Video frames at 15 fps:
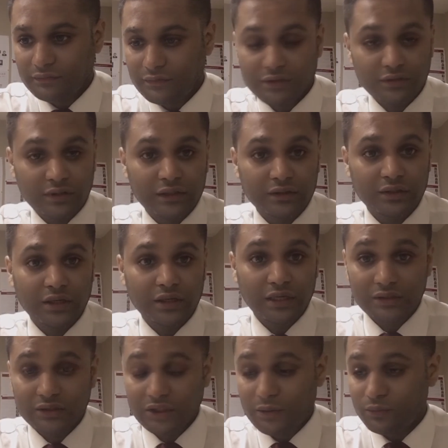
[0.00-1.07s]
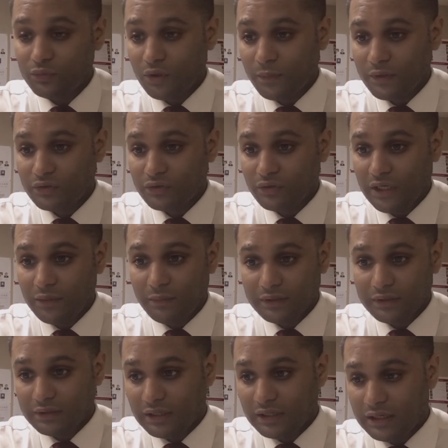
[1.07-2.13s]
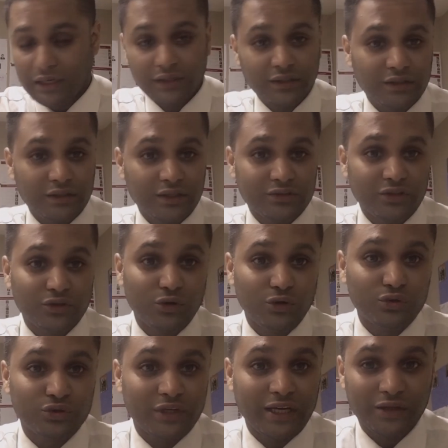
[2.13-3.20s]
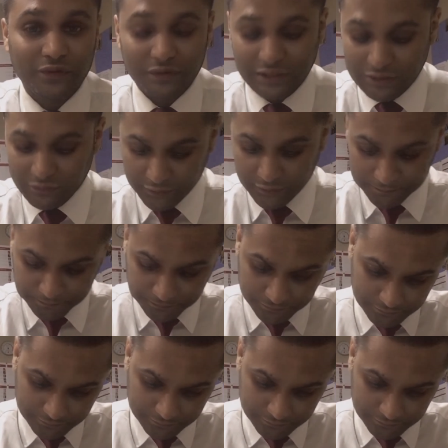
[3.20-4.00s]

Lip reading: This is not the same topic today, but I can just include together with that one.